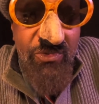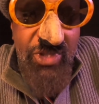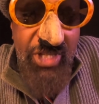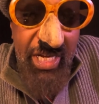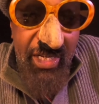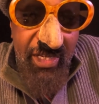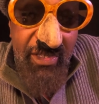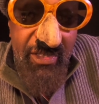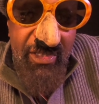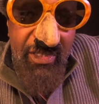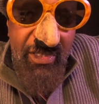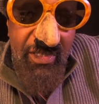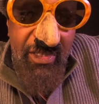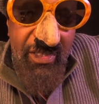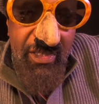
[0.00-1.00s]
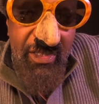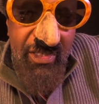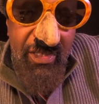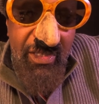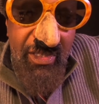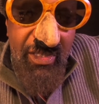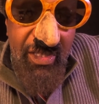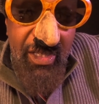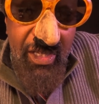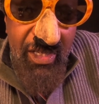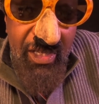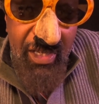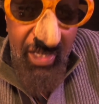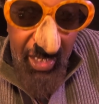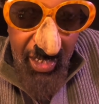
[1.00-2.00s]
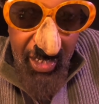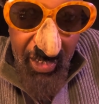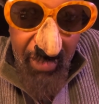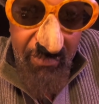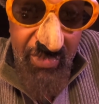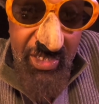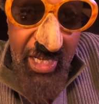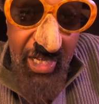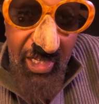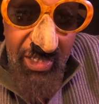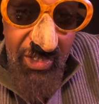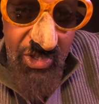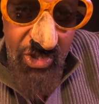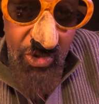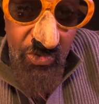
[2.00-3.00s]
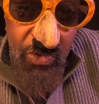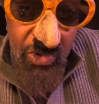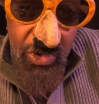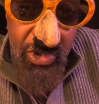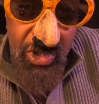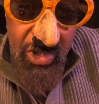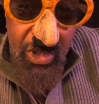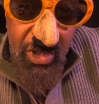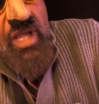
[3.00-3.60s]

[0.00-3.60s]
Jenkins, and I'm telling jokes.